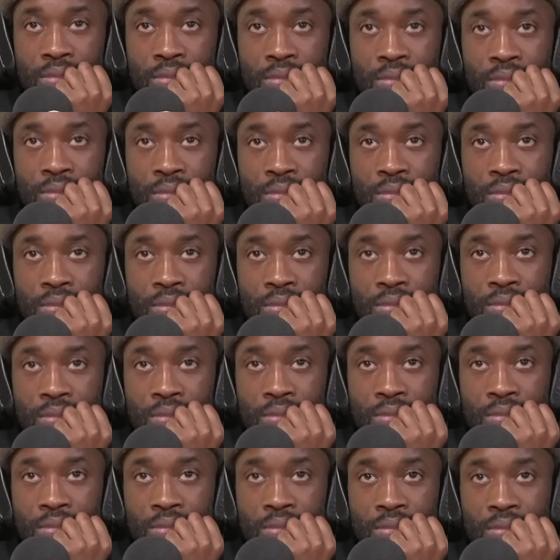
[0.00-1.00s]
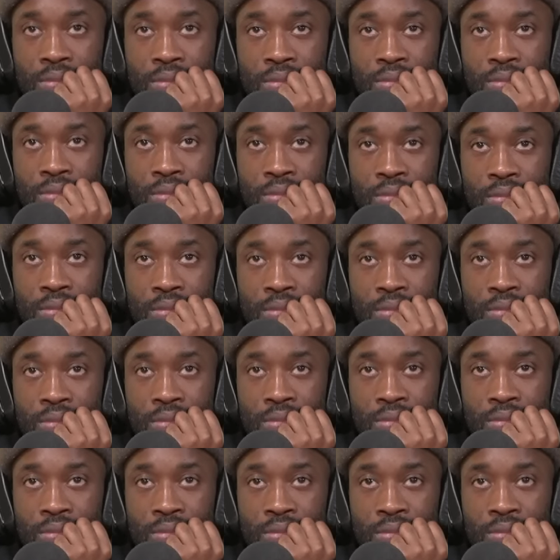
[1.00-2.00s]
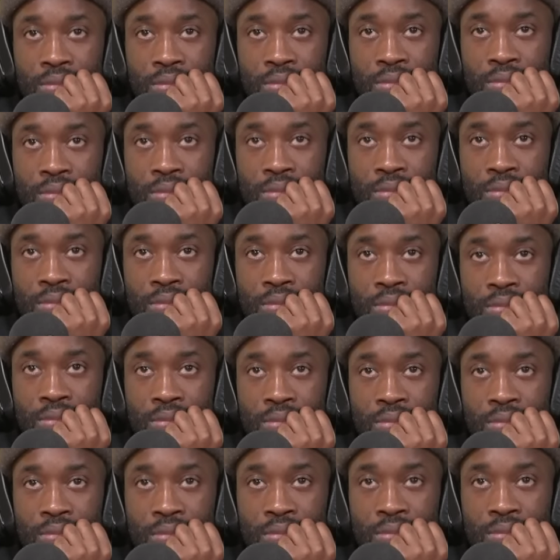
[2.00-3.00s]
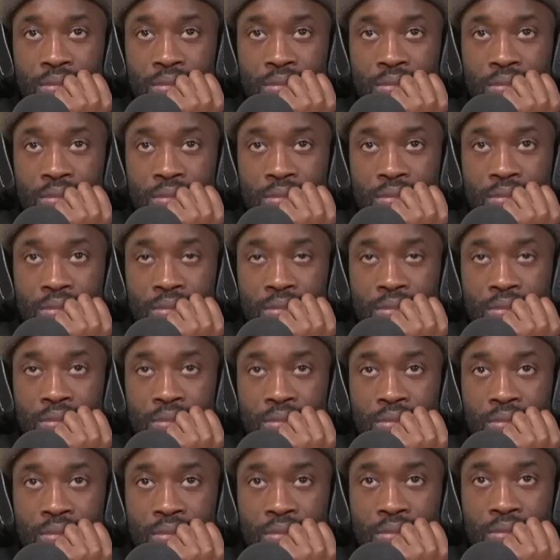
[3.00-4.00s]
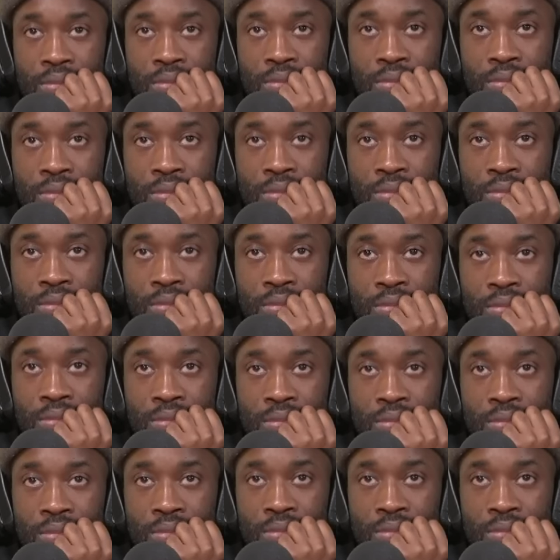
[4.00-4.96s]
(not speaking)